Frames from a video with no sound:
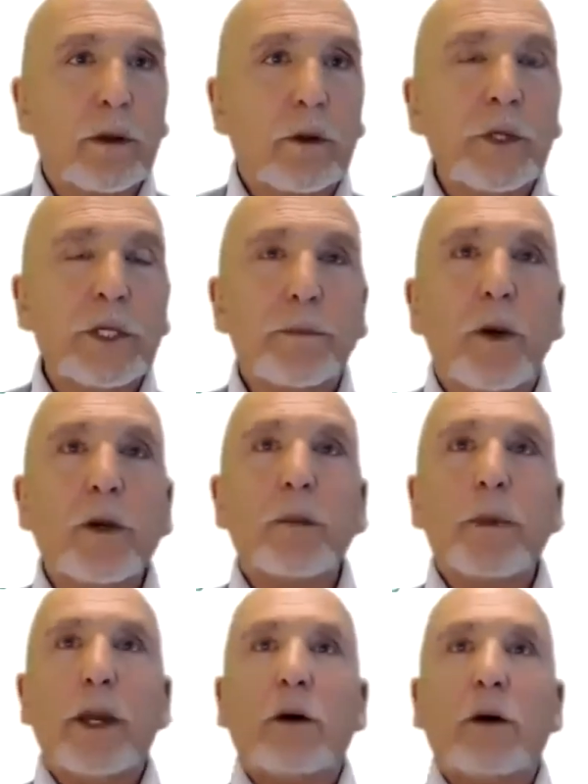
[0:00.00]
we spoke
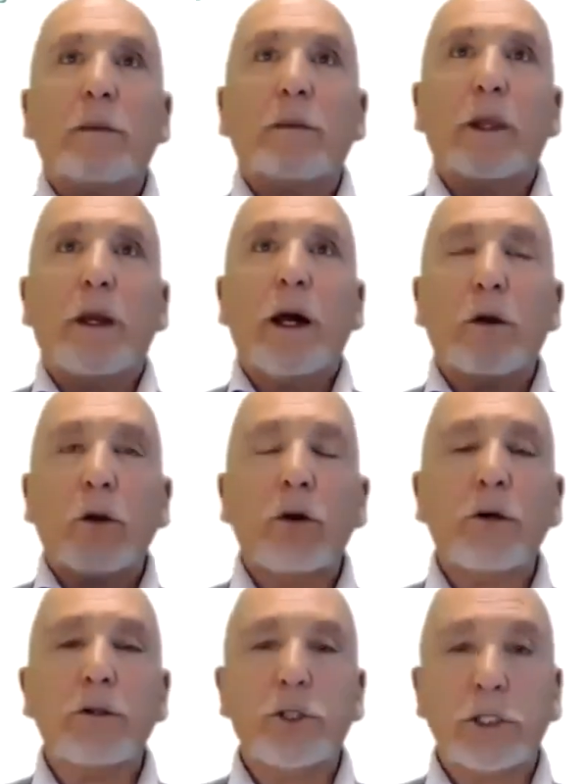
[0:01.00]
about
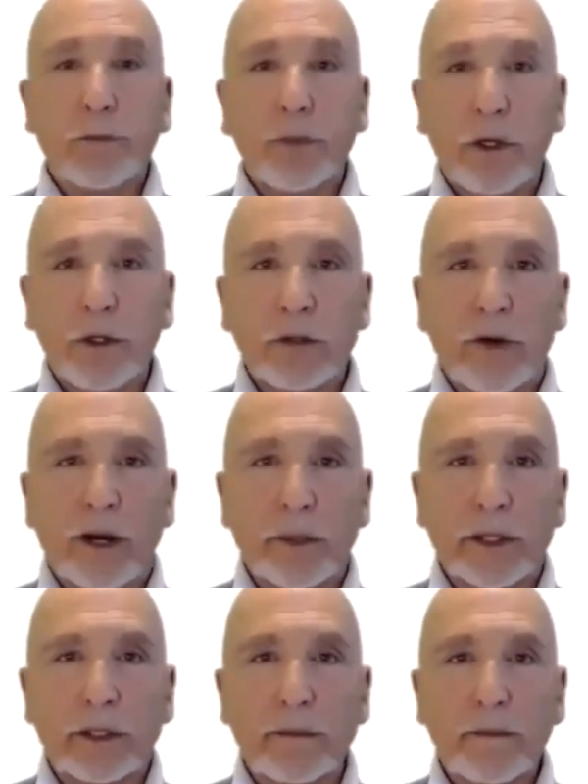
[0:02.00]
unconscious
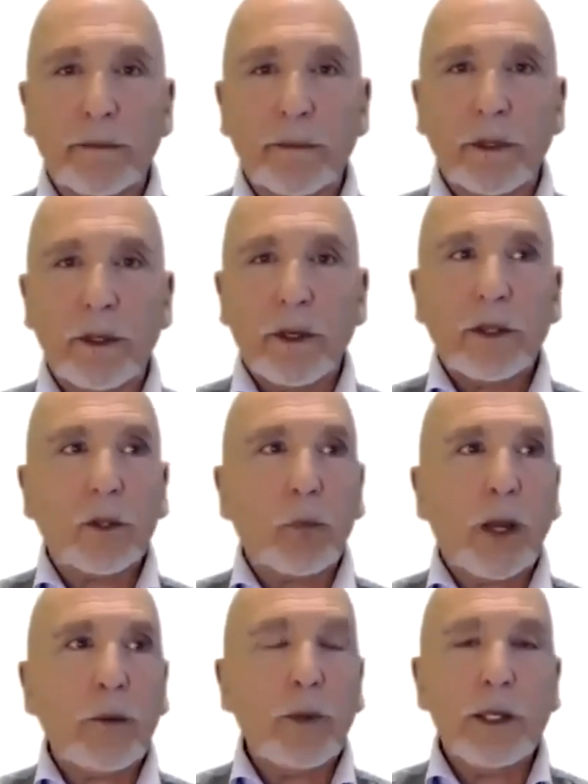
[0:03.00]
programming, the
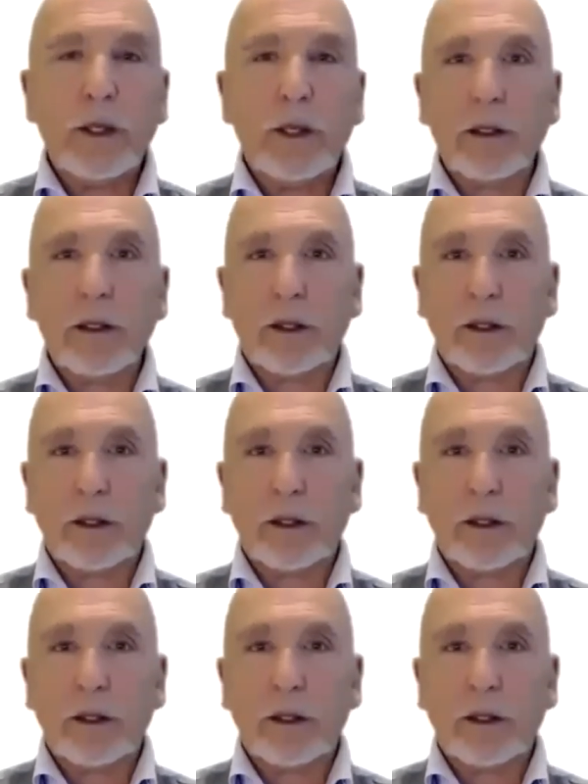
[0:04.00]
way we learn